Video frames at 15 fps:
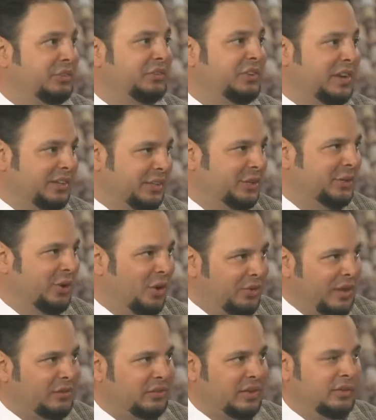You got all
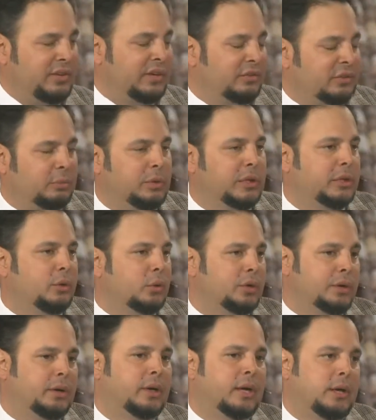that stuff has to be in
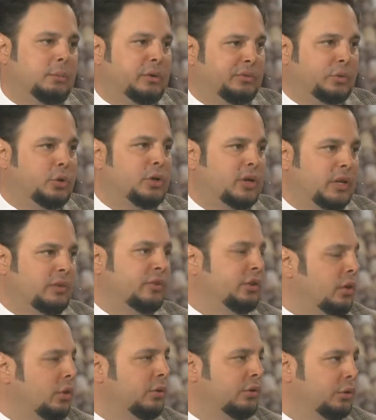order before you can even
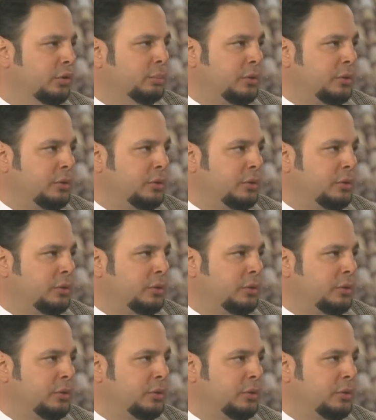go and do the